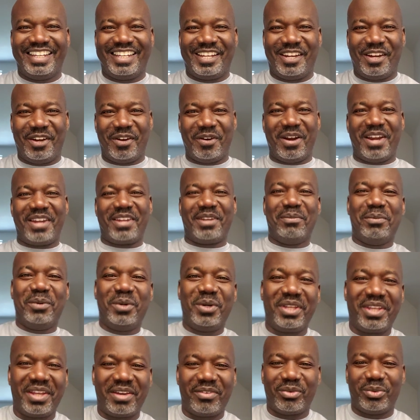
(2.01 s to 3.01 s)
All right, good
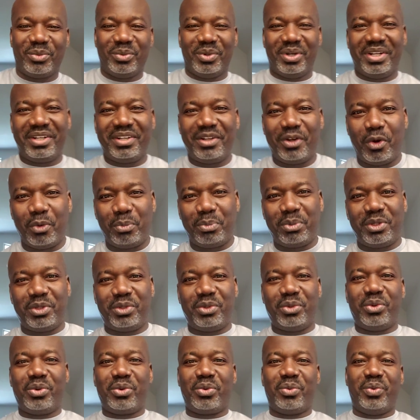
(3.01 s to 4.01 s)
morning, everyone. Hope you're
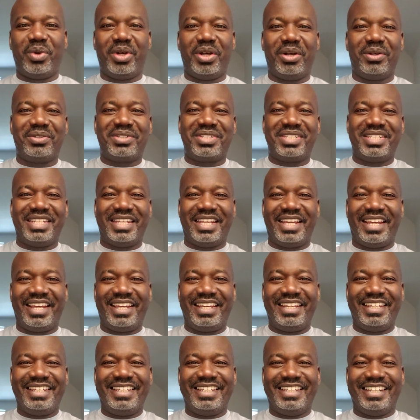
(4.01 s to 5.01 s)
doing well
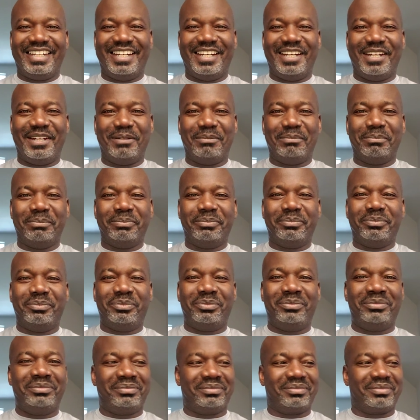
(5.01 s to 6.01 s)
today.
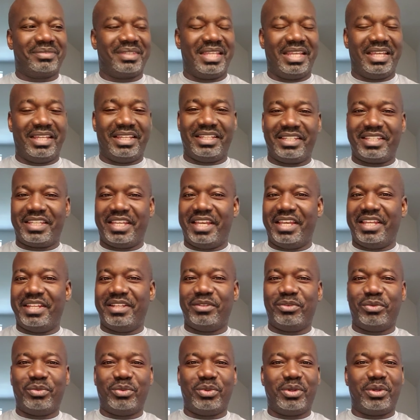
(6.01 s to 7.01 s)

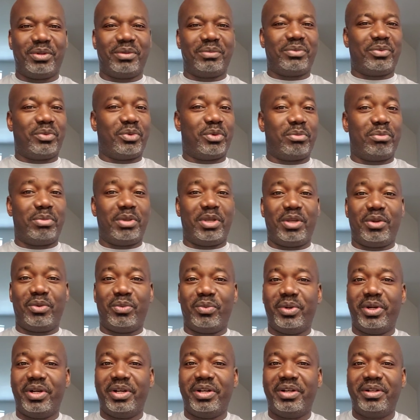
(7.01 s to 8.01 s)
Again, we're being
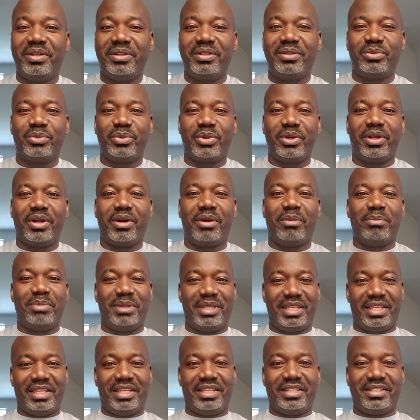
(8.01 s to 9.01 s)
well. We are
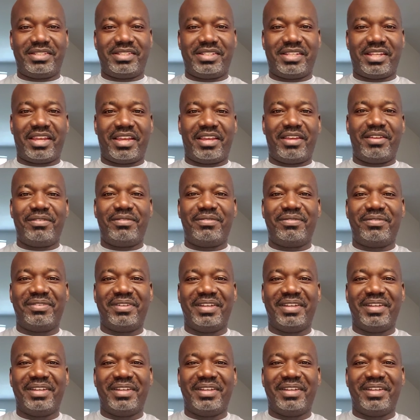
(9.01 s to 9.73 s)
being safe.